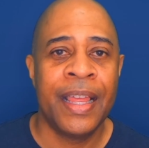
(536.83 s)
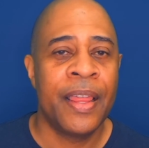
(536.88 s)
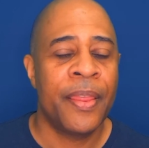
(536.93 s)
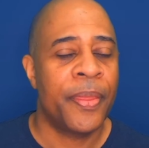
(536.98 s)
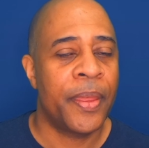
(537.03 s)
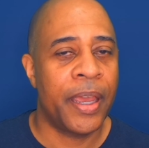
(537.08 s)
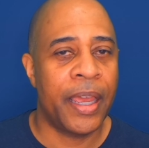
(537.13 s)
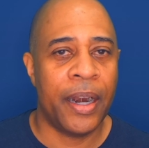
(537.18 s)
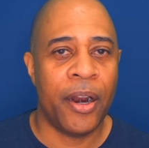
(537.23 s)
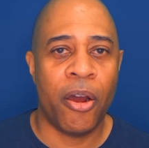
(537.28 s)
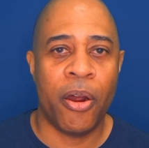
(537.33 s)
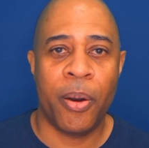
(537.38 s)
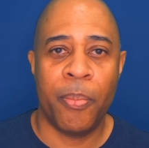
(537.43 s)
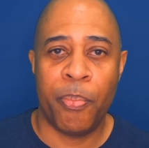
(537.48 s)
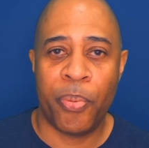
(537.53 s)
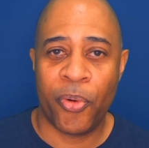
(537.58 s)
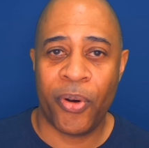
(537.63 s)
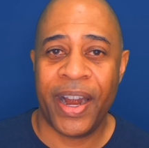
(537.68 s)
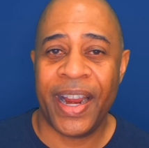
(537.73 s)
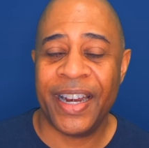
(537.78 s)
that are
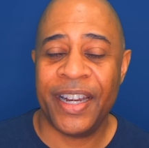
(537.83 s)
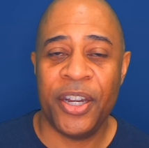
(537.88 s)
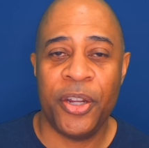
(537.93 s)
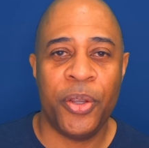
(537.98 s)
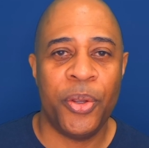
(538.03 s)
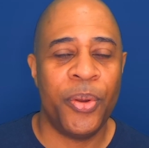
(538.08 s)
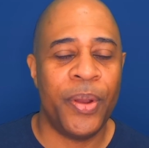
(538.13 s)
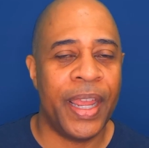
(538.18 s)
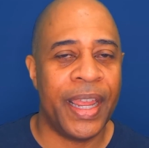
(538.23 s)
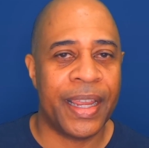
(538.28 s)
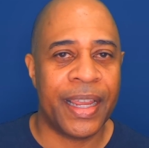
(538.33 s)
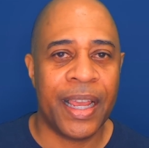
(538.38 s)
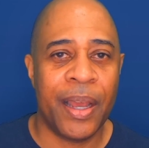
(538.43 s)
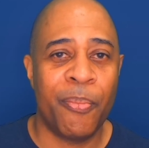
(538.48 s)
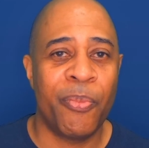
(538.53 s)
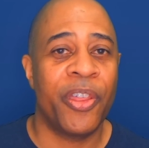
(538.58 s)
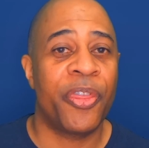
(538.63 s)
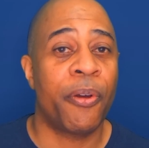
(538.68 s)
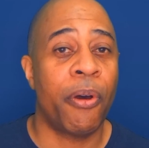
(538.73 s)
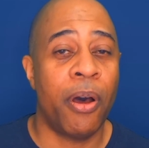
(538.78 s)
brand new and come
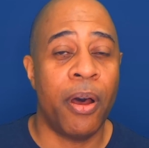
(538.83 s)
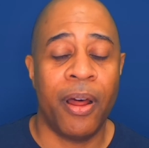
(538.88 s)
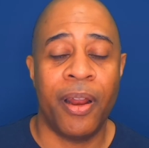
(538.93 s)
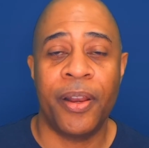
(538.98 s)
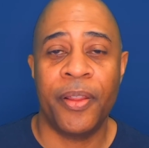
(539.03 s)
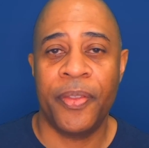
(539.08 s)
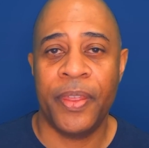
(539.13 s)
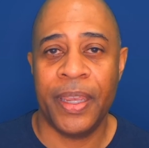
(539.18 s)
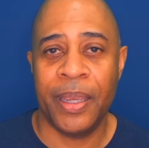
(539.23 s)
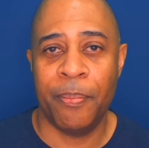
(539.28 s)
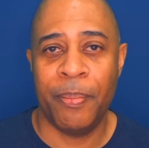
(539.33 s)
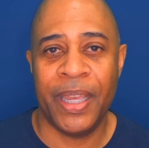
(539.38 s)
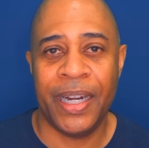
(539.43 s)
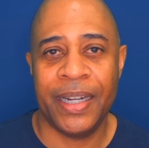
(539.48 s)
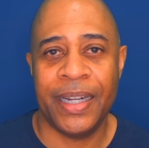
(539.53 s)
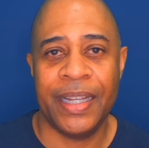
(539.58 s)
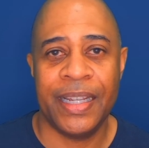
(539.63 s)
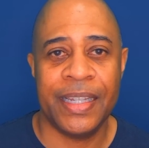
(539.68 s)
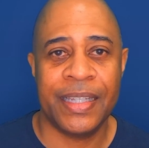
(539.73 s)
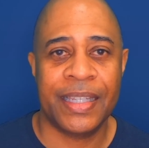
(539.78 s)
with all of the
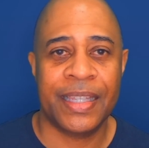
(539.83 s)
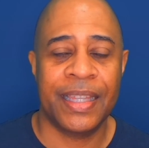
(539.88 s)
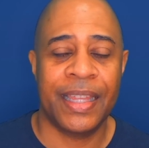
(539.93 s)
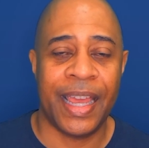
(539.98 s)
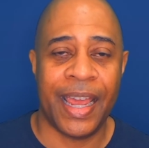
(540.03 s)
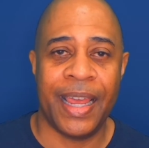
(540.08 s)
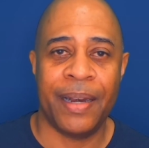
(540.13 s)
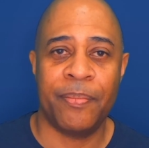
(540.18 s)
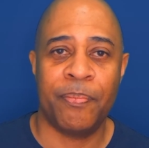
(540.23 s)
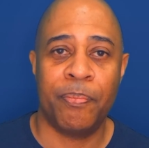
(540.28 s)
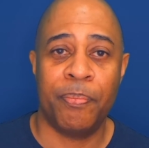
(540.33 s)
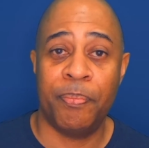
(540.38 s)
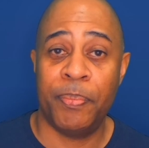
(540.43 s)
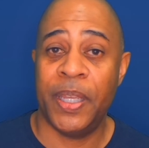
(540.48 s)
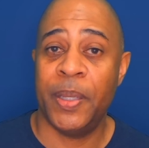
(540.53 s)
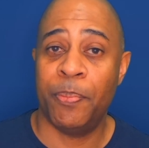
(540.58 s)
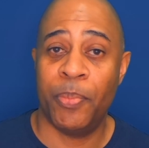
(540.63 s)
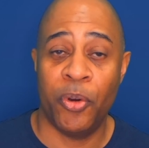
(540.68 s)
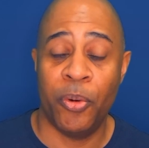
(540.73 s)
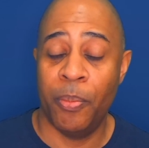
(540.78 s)
amenities that
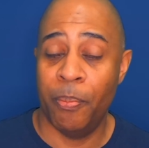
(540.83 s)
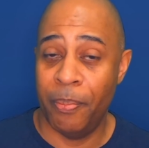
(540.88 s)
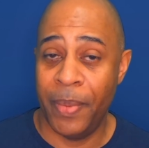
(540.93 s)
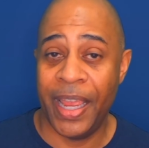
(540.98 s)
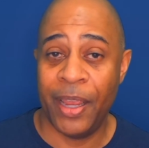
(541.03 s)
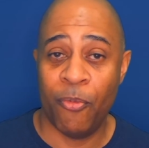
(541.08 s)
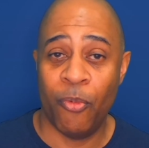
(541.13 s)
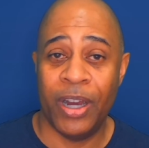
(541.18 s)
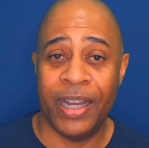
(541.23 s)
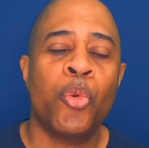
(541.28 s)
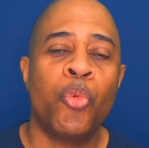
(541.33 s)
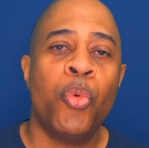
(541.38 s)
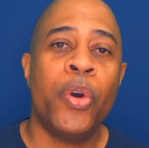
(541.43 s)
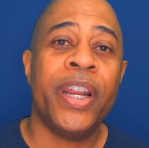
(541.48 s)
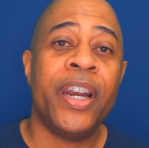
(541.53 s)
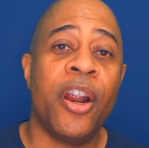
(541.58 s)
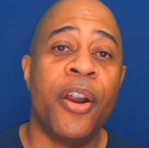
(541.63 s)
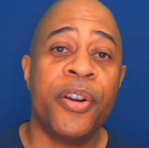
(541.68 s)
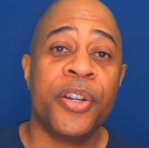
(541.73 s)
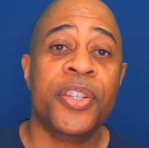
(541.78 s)
people may want. So what
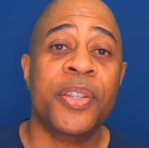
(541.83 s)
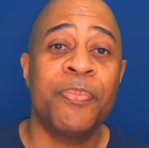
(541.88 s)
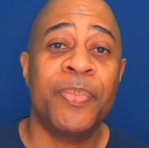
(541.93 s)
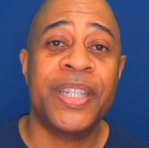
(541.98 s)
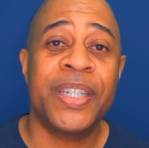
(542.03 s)
are some